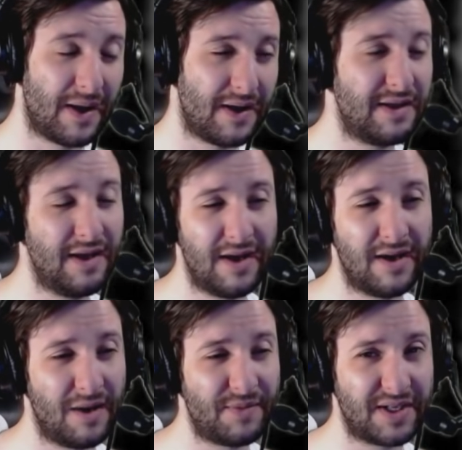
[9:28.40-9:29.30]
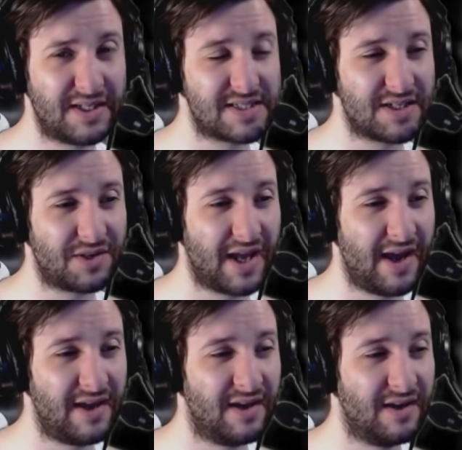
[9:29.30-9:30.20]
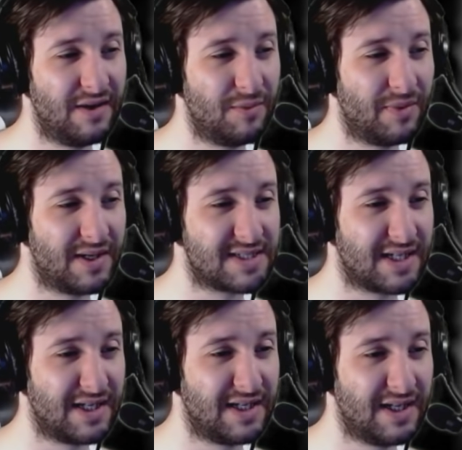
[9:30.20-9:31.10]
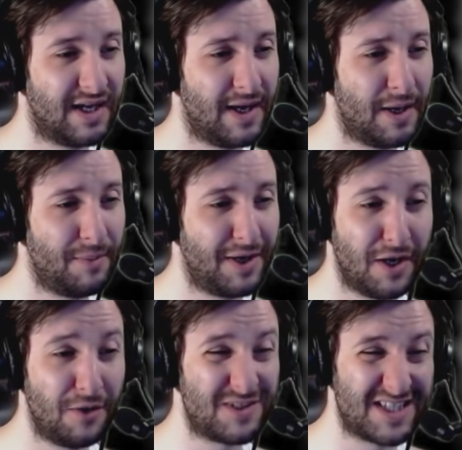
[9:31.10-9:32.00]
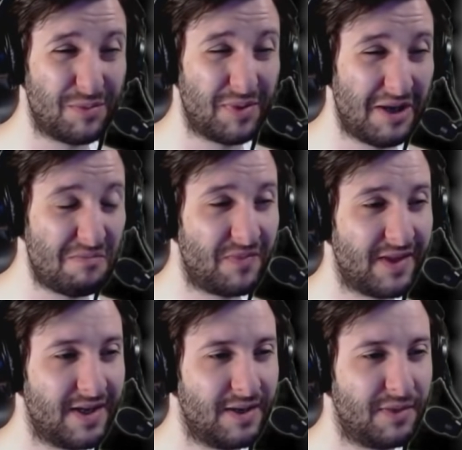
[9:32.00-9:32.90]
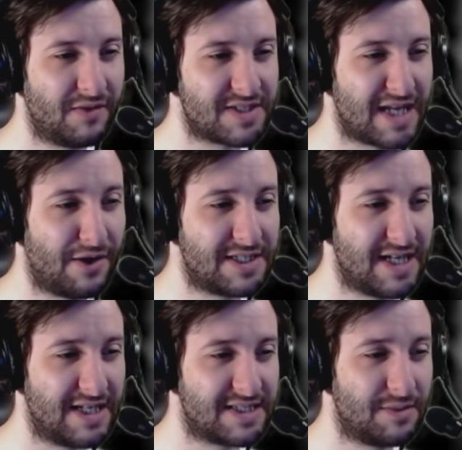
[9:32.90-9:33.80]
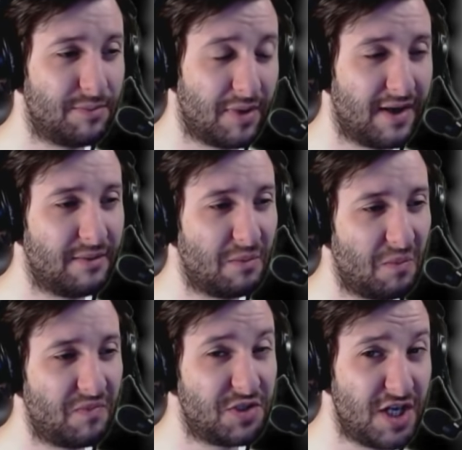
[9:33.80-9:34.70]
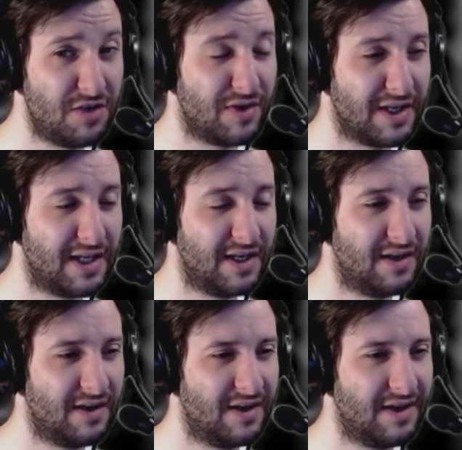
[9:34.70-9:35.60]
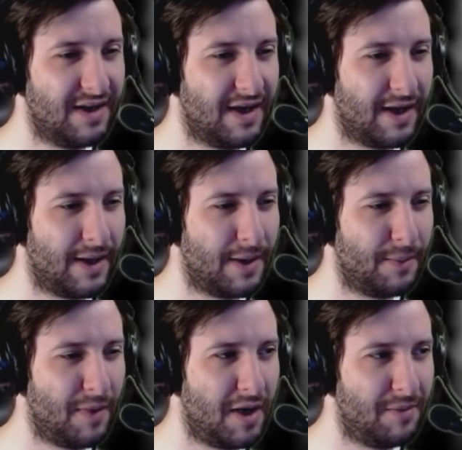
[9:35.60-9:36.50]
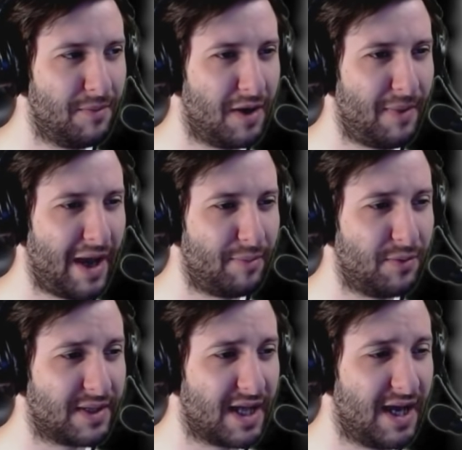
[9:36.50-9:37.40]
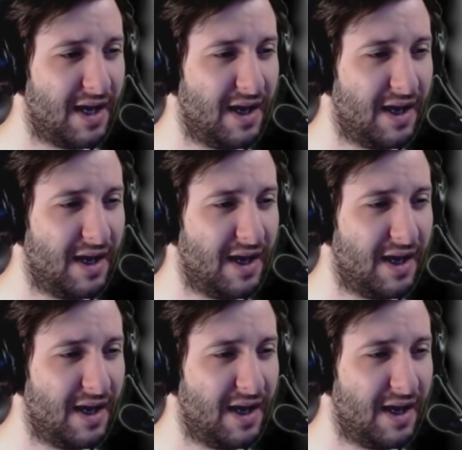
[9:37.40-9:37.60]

yeah, I'm thinking this is okay, personally. Um, I know it's still a bit, bit of a sour taste, but generally, um, I'm, I'm happy with that.